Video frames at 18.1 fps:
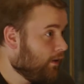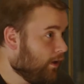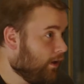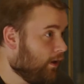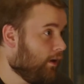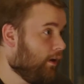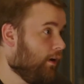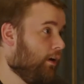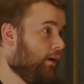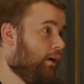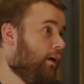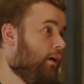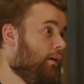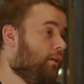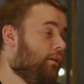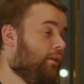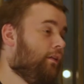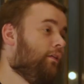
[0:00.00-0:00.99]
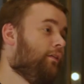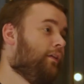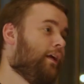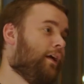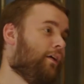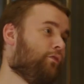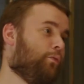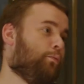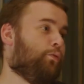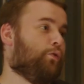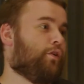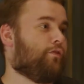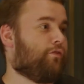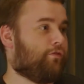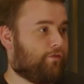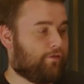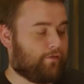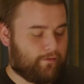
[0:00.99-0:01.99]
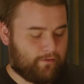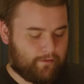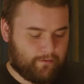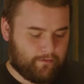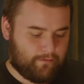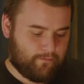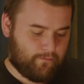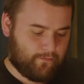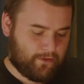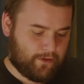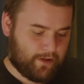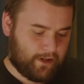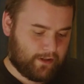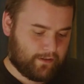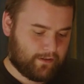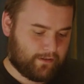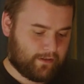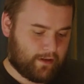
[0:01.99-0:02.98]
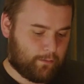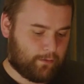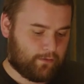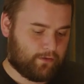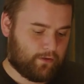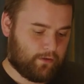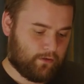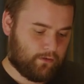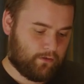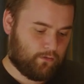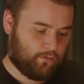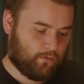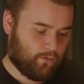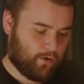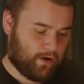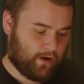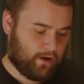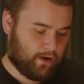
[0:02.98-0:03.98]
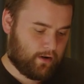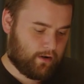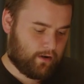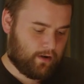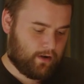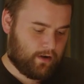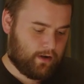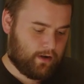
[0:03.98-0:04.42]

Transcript: They have a brief thing in this episode where